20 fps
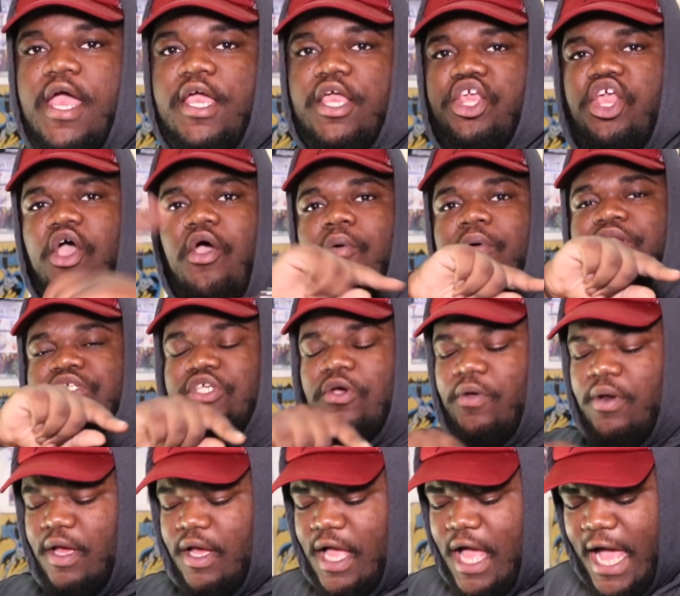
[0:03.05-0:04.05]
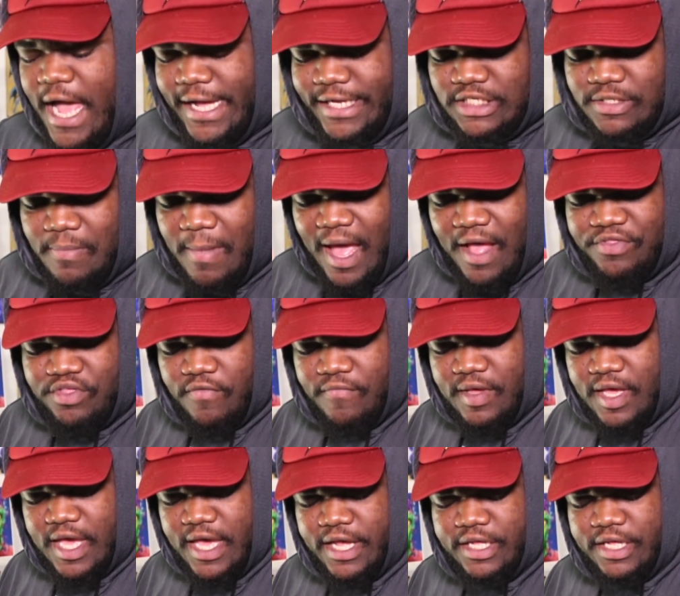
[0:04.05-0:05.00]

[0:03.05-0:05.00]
Yo, what is going on, guys? Matthew V.